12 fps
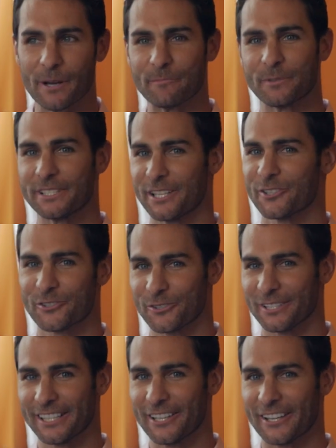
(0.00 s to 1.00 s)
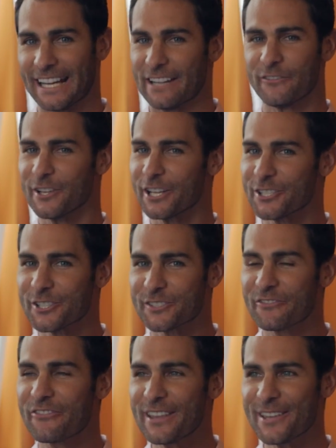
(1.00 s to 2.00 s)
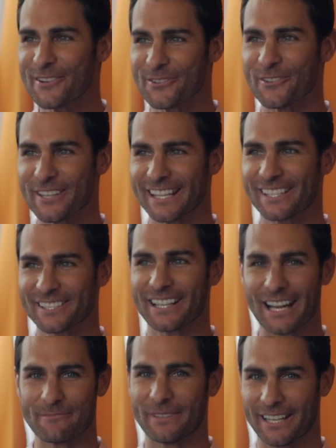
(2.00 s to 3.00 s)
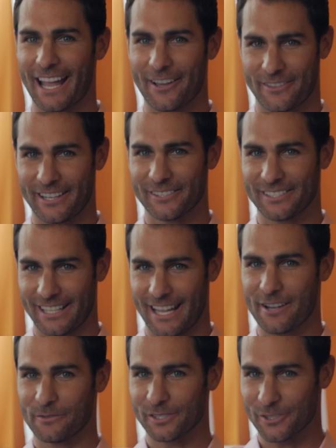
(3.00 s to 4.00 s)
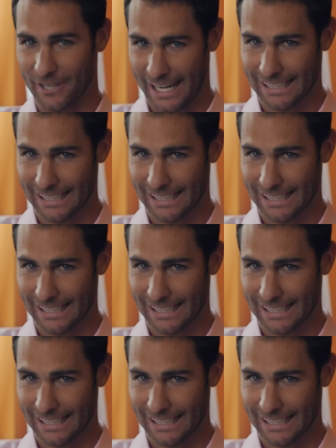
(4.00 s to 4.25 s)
but potential here, and if you could just feel the excitement out there today, it was great.